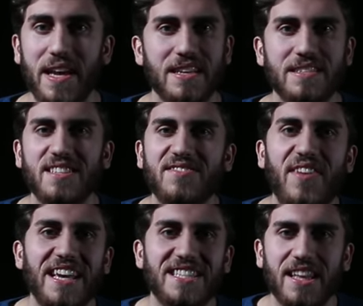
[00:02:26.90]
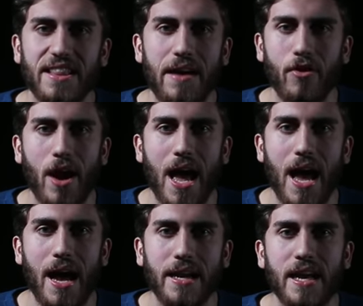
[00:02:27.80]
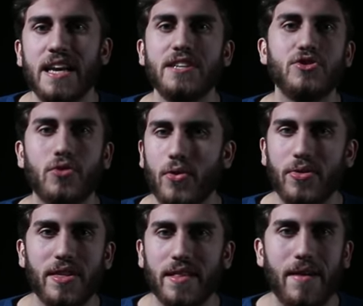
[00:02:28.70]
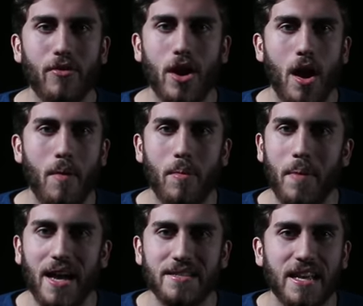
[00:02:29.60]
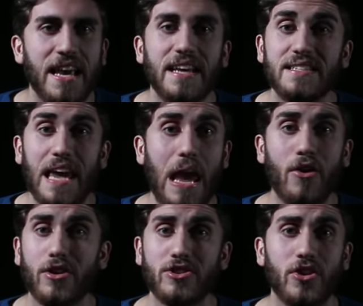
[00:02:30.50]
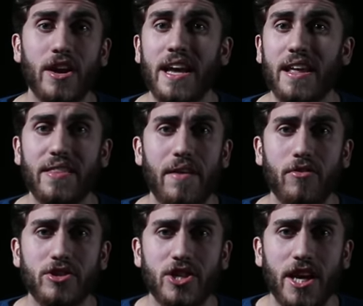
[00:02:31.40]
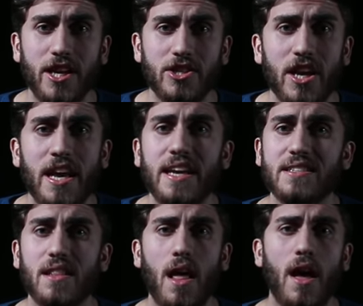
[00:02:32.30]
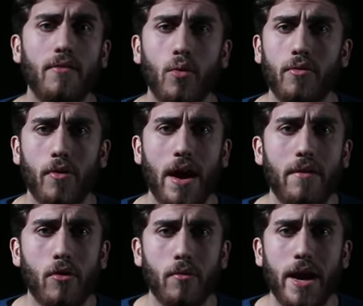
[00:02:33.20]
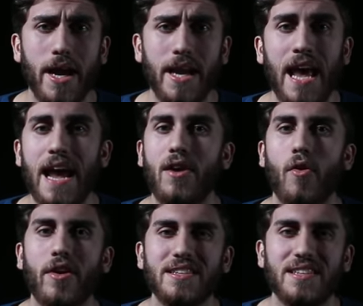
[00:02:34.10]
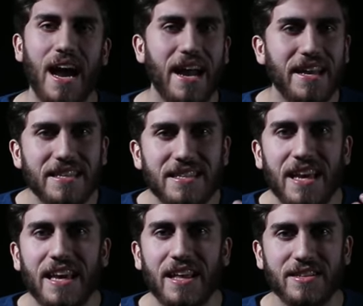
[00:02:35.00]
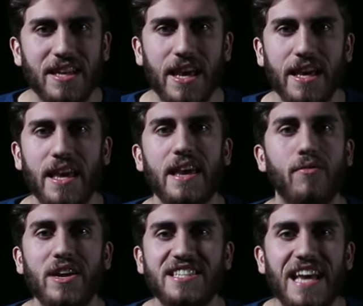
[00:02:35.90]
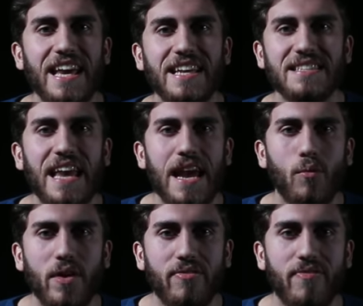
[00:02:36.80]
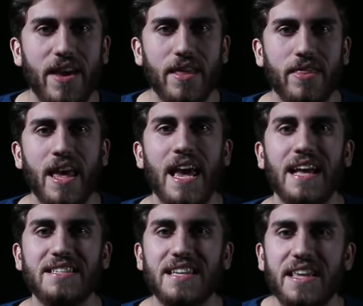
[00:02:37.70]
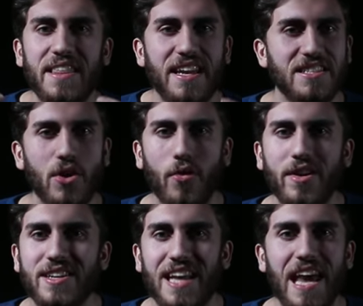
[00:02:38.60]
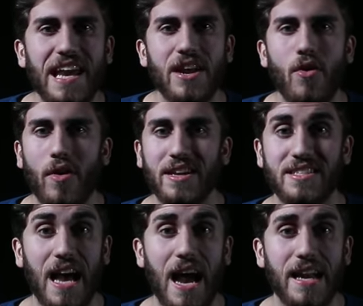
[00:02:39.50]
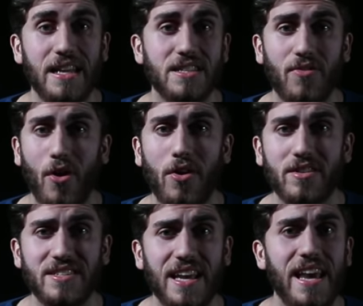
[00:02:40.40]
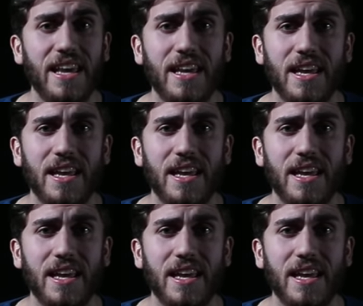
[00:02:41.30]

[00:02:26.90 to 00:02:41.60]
because his face he'll never hide. His truth he'll never compromise. His character he'll never change. His love will forever reign, and our anxieties he'll take. If we take his hand with faith and see that he's already taken our anxieties for our sake,